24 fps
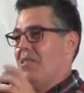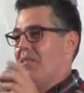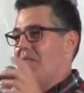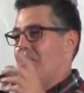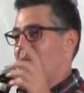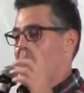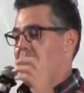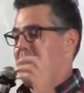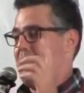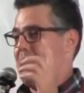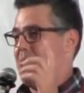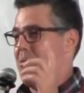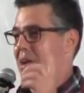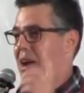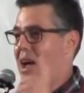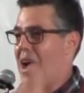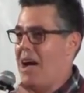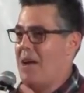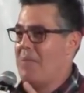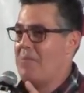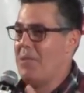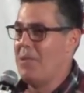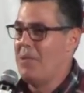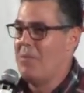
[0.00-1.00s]
The
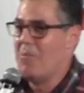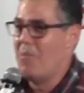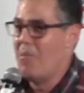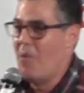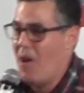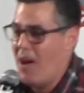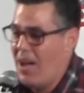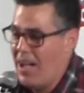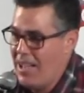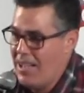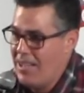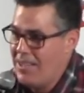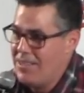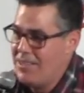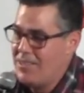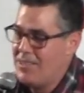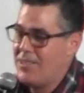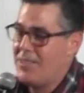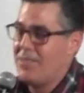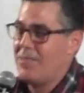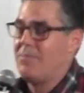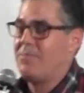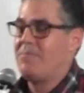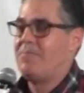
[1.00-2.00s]
problem
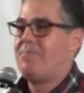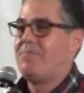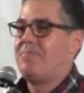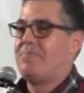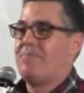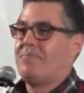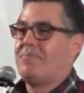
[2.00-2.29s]
was...